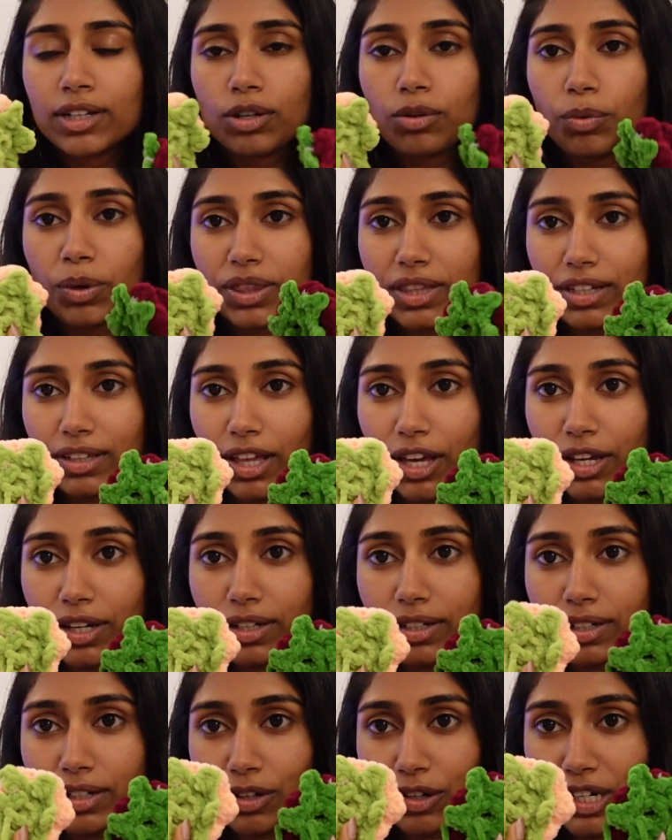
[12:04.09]
with the light
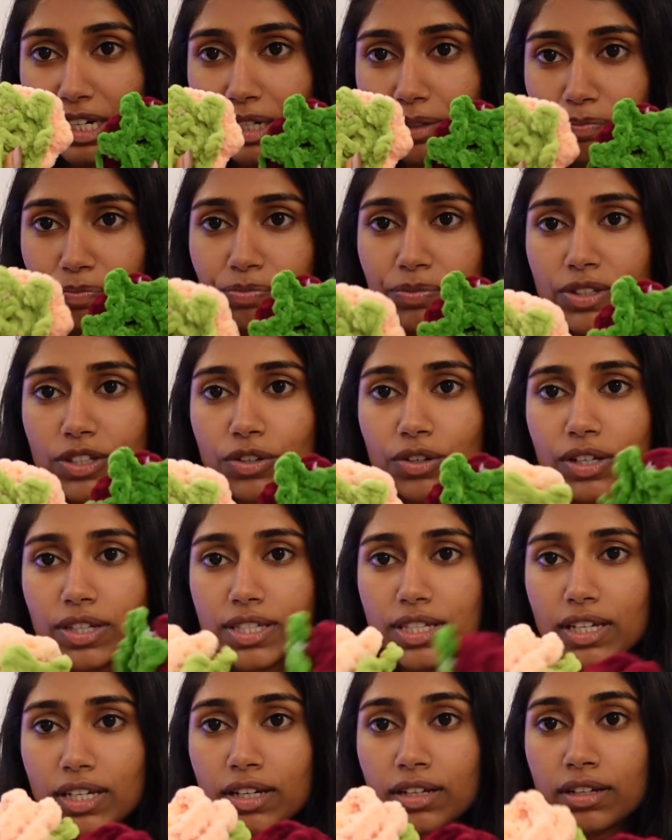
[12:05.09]
green. So you can
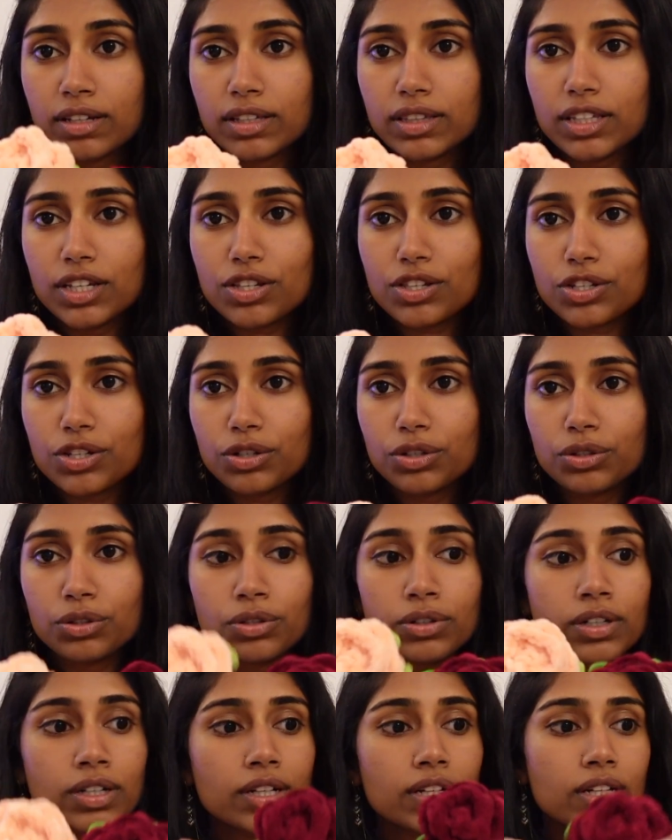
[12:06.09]
see these
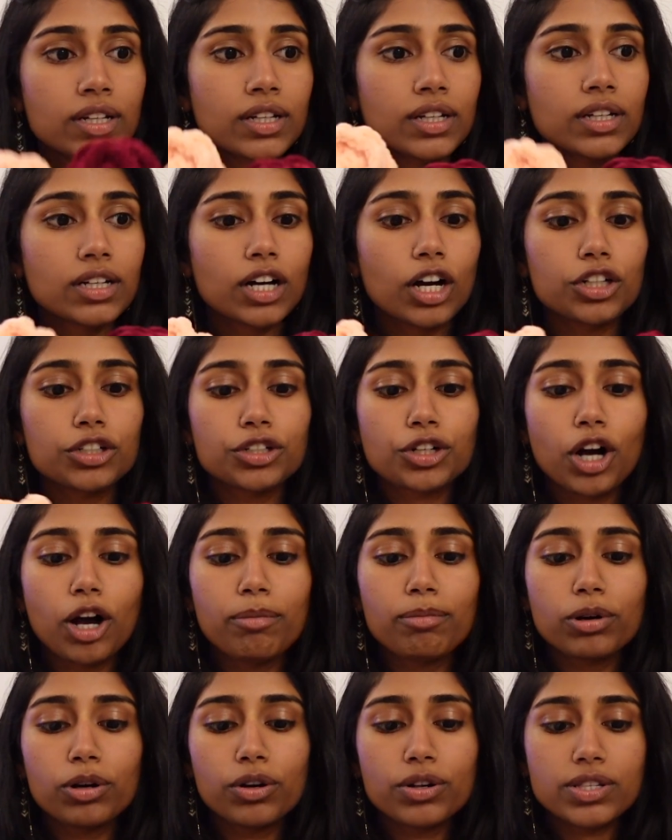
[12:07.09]
2 color
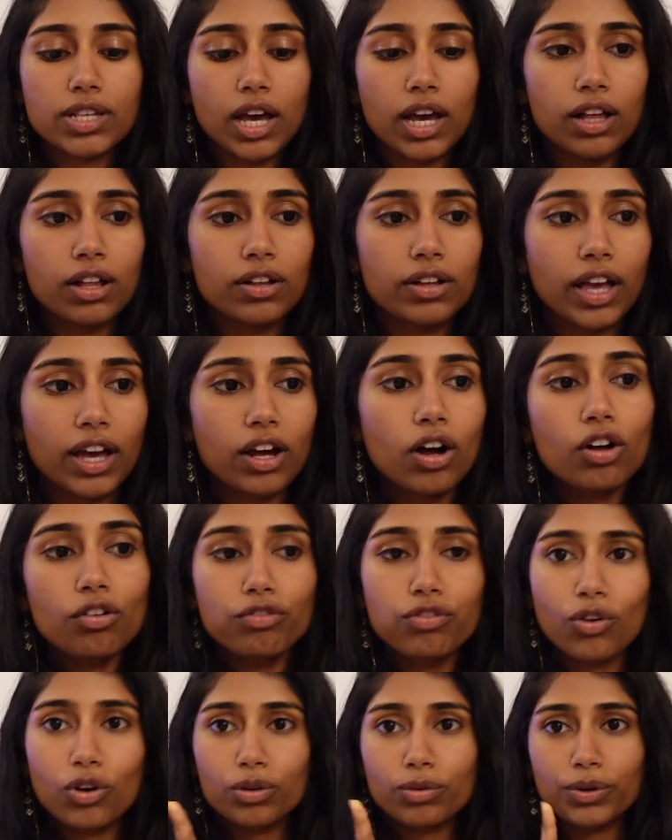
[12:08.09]
combos. I'll get all
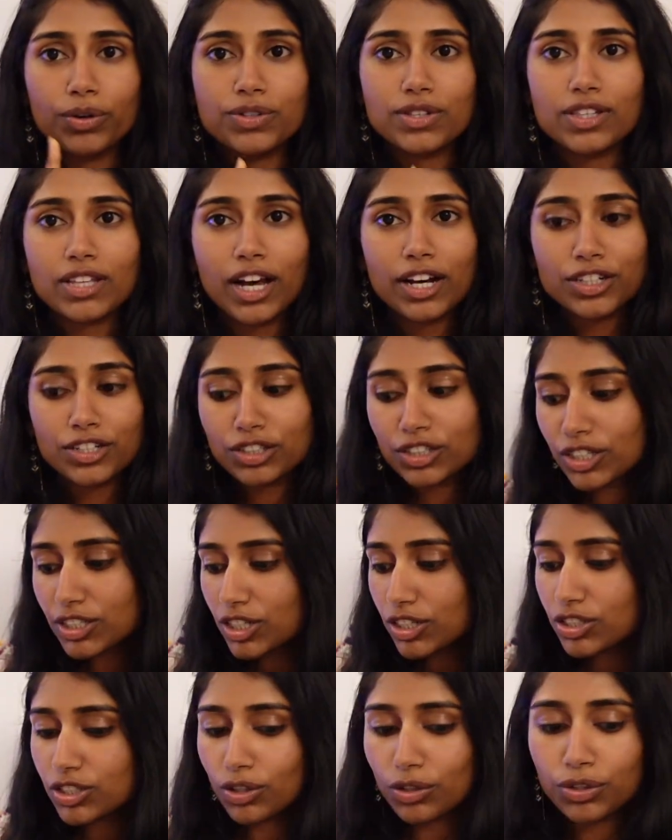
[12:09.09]
4 roses actually
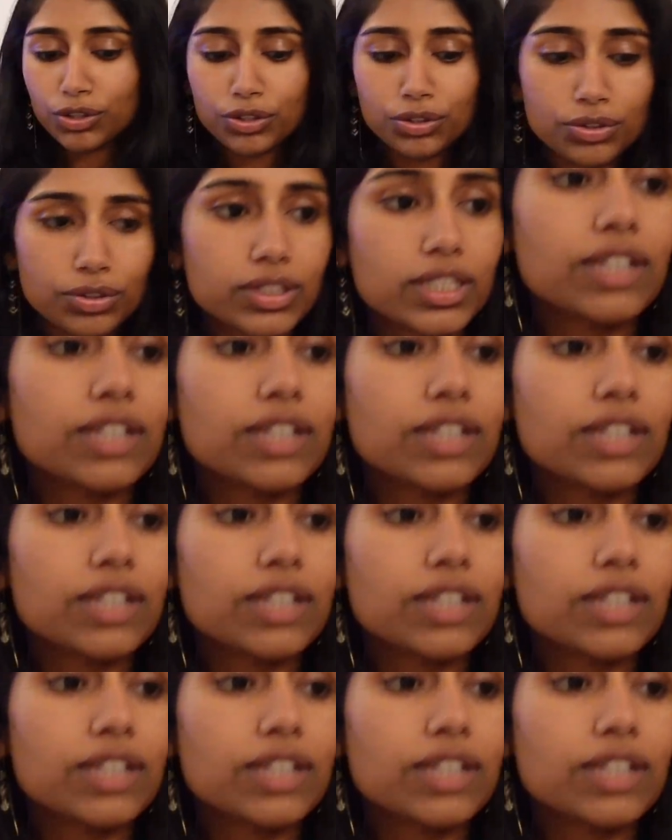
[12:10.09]
to show you the